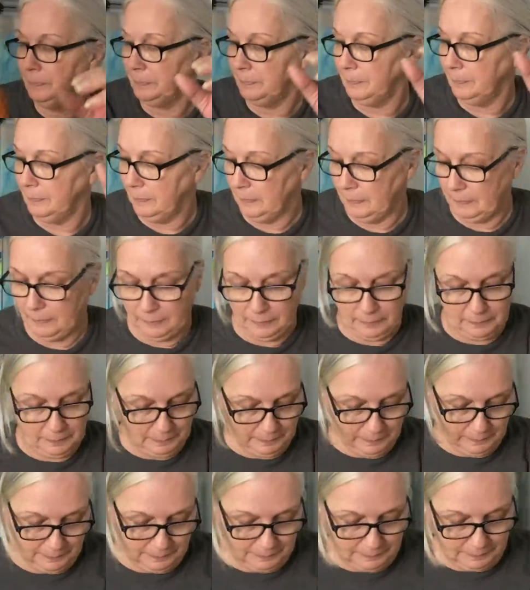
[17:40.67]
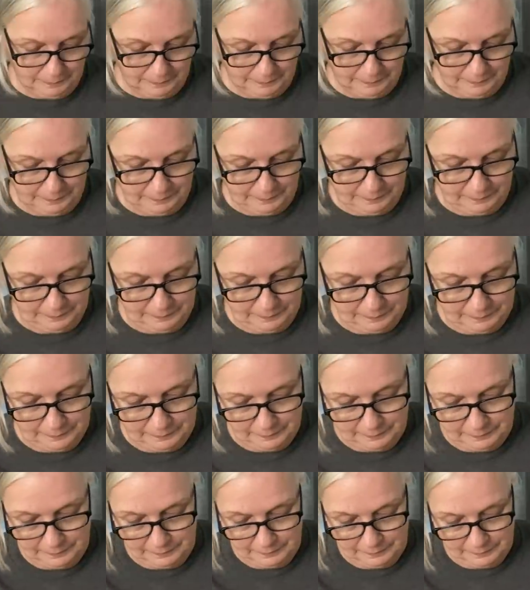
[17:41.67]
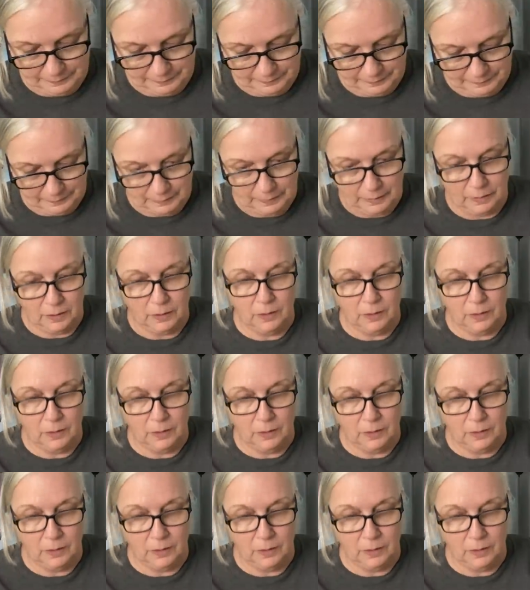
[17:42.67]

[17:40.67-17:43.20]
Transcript: Nobody speaks.